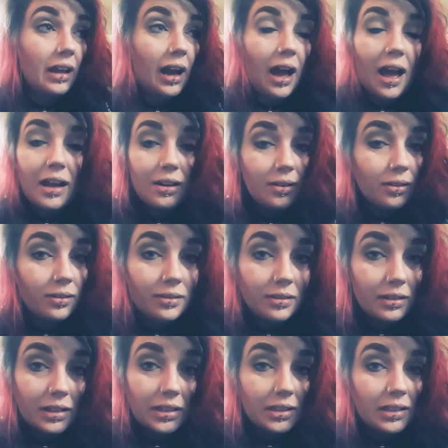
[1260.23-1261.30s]

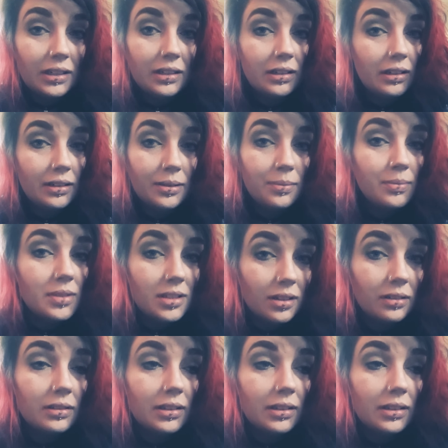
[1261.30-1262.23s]
I'm still